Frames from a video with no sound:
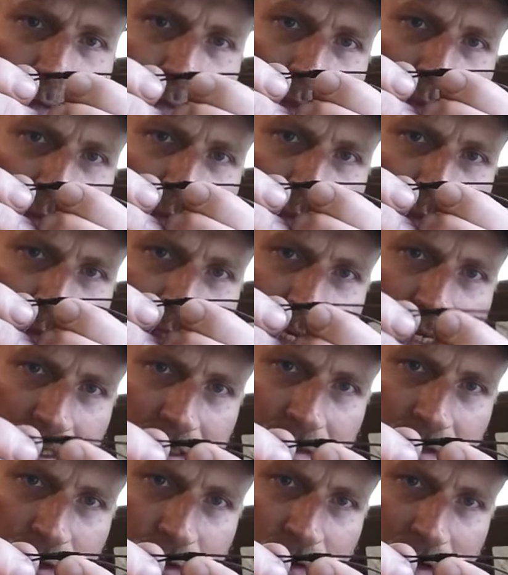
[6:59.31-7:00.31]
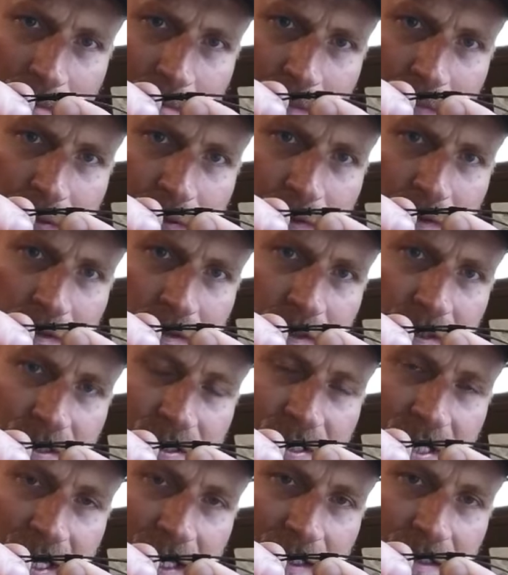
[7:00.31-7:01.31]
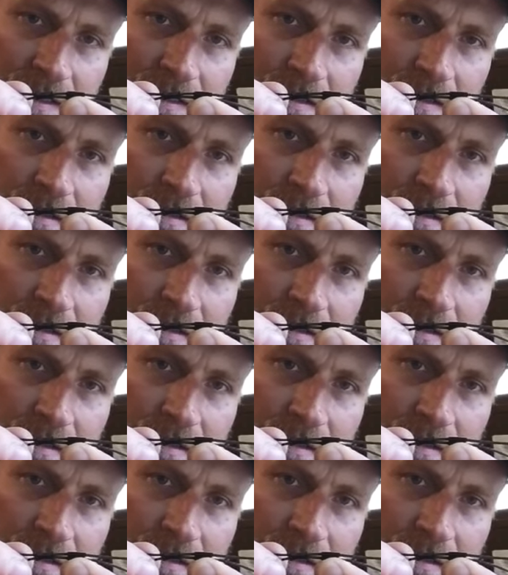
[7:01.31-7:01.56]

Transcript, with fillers: want that crimp to sit.